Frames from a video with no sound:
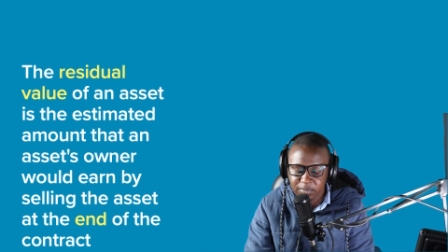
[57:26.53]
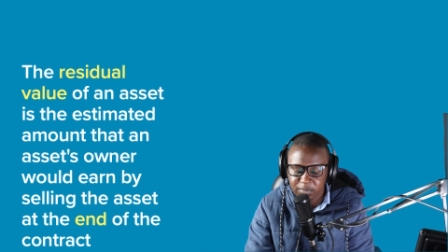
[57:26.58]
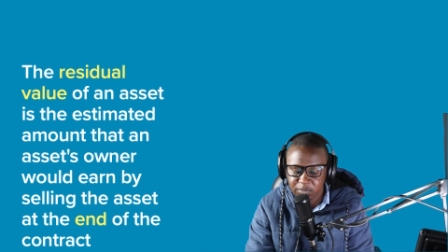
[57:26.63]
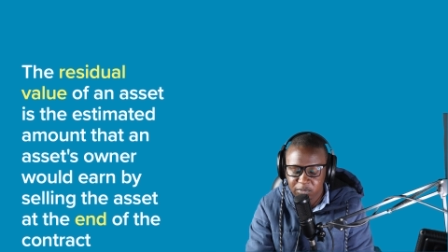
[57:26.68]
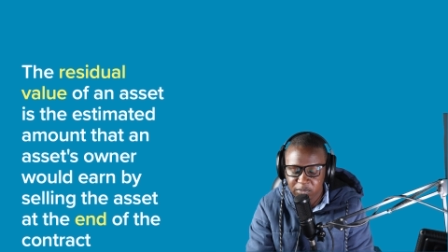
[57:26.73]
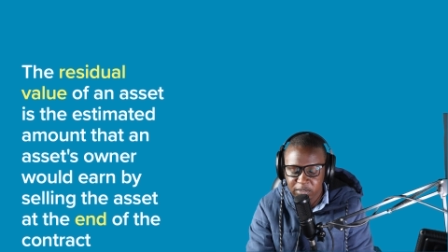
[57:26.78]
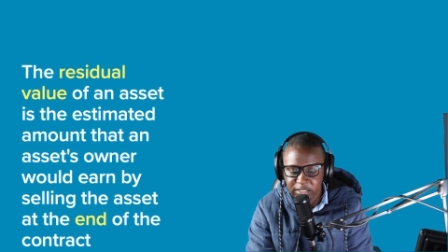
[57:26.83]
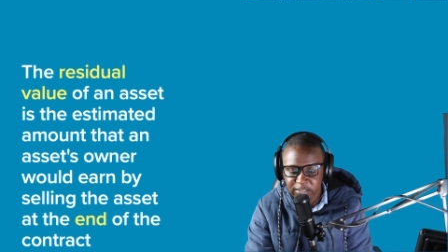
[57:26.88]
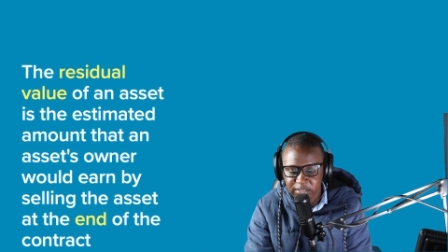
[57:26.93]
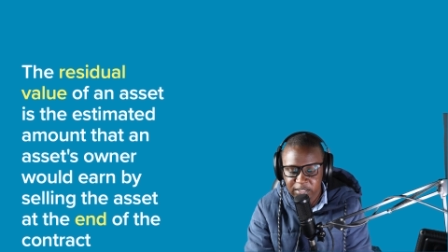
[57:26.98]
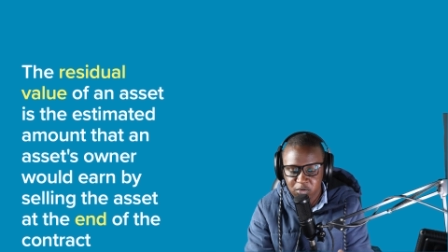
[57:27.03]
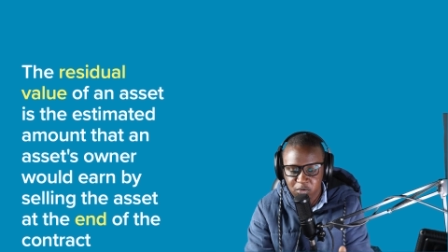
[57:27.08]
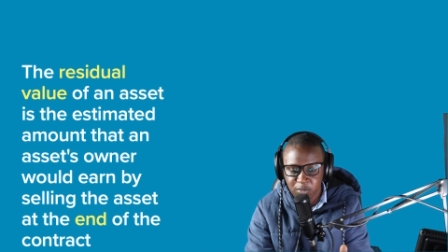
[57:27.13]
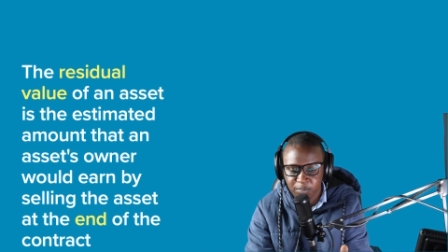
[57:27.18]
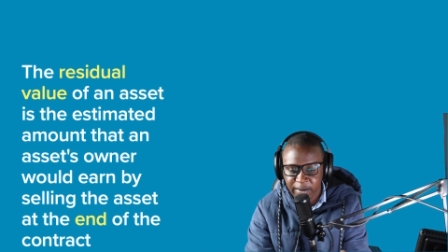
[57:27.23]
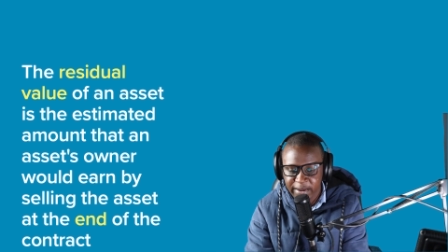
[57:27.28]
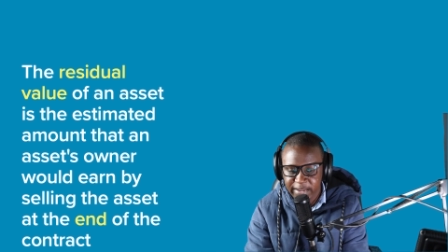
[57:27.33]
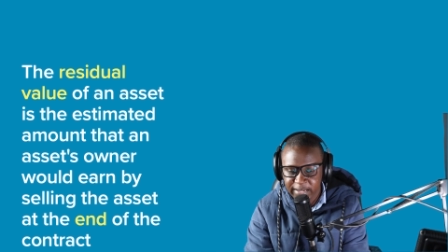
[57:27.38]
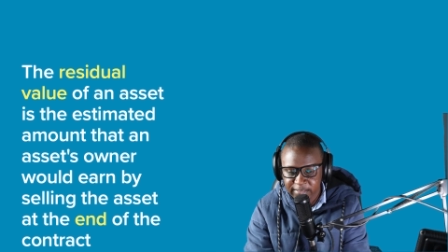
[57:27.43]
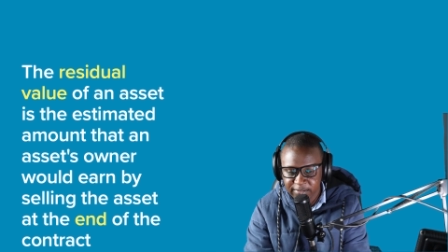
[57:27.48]
let's say you're
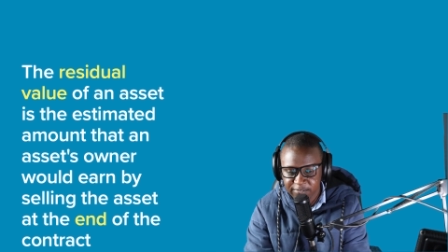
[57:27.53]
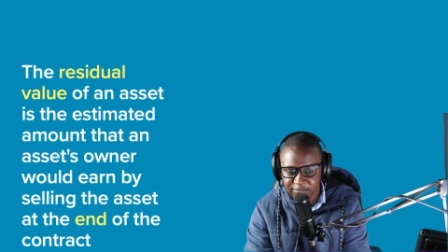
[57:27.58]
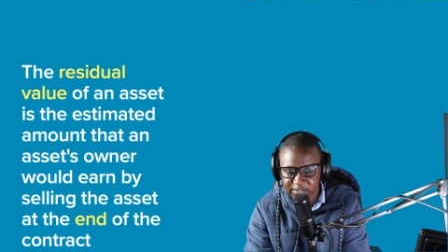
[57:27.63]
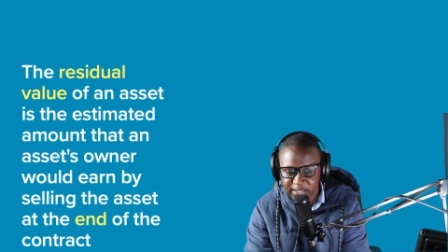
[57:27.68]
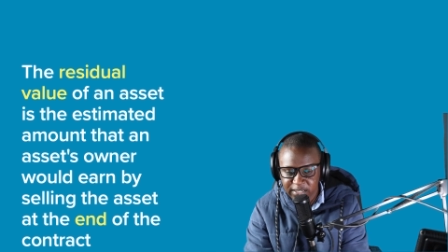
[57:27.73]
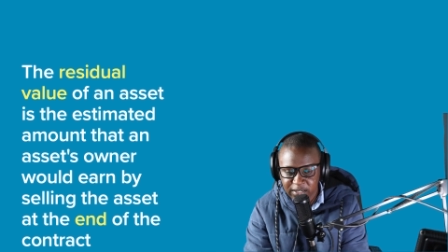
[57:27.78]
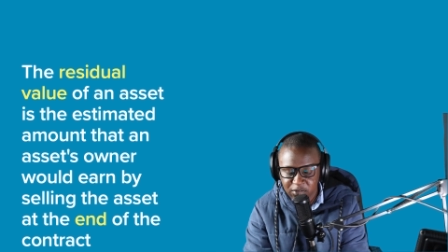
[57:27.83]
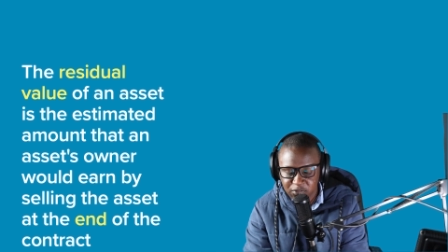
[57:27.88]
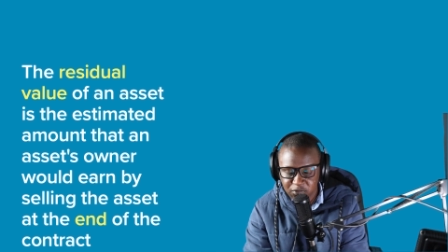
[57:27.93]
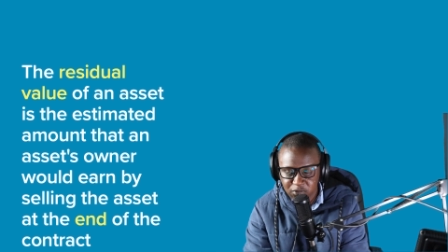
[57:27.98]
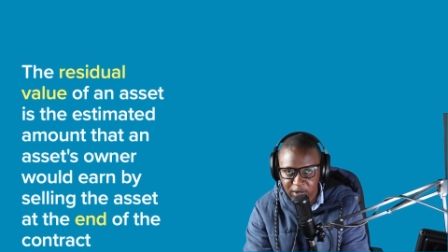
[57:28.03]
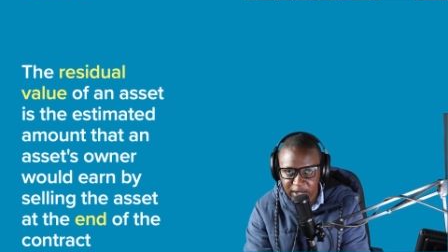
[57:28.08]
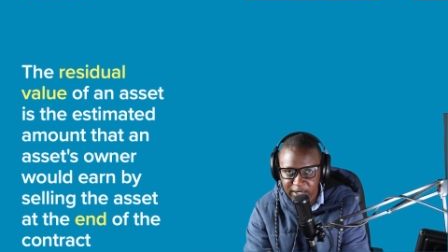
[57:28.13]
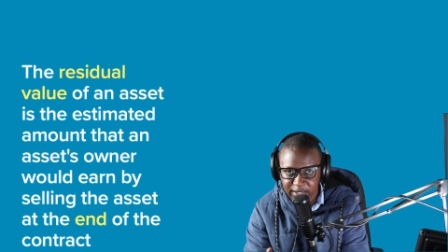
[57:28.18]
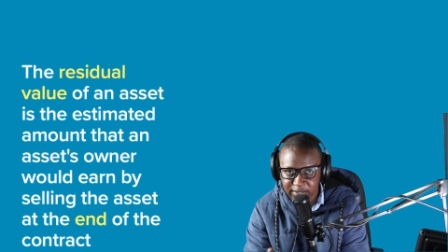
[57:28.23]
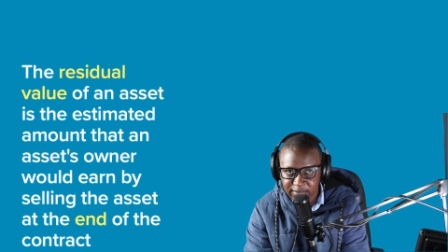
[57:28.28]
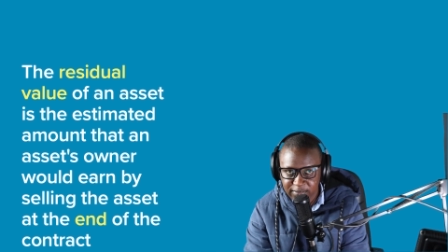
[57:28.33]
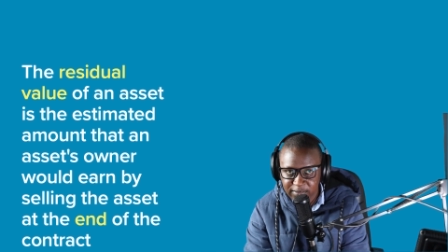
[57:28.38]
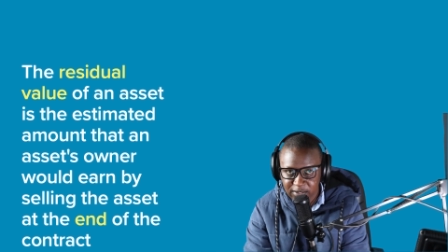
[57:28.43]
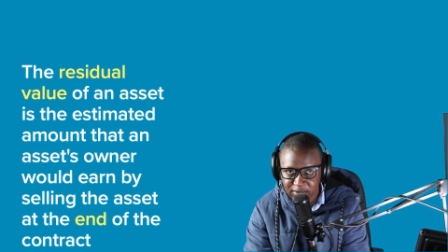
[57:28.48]
buying the vehicle for
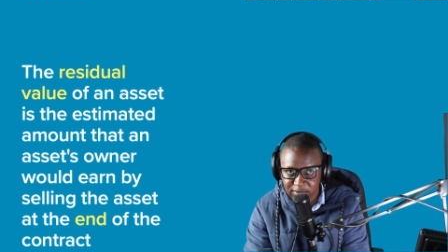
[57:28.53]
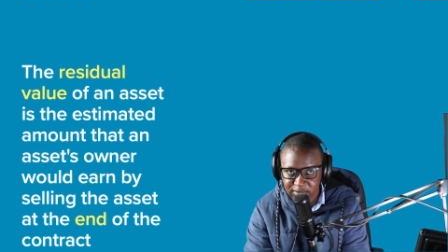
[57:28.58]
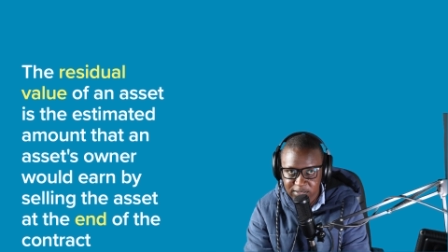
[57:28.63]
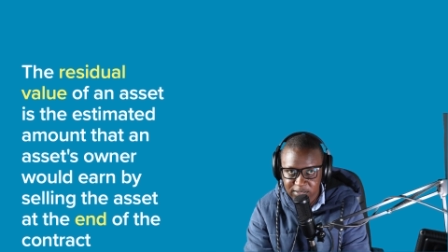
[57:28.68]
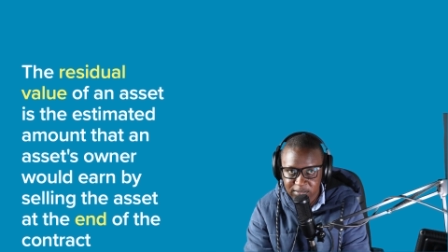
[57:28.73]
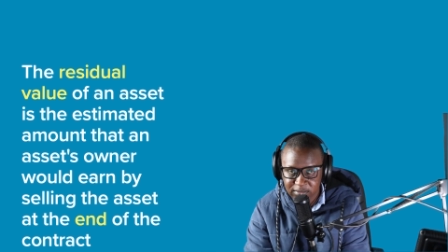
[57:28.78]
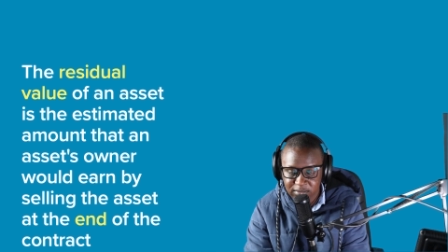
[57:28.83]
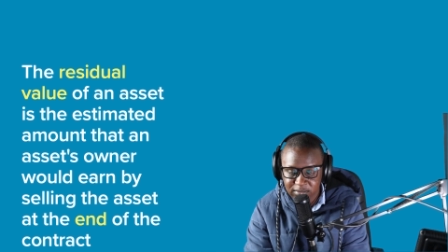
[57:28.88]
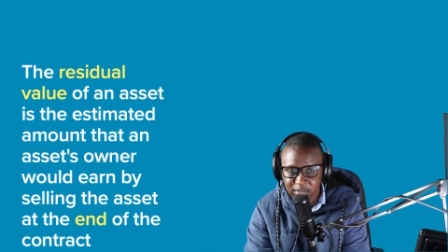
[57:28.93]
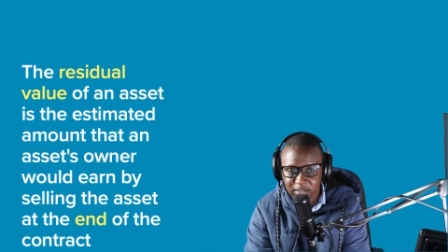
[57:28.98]
100,000,